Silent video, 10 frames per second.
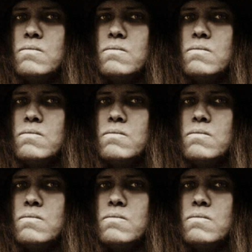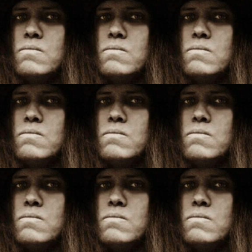
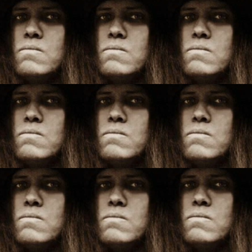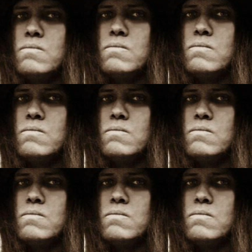
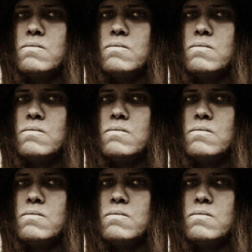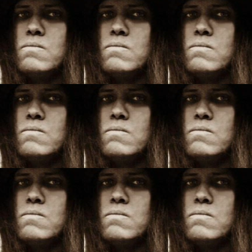
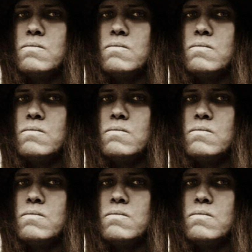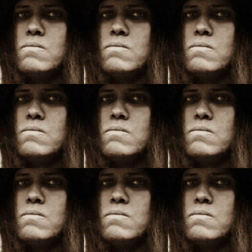The face doesn't move, so there is nothing to read.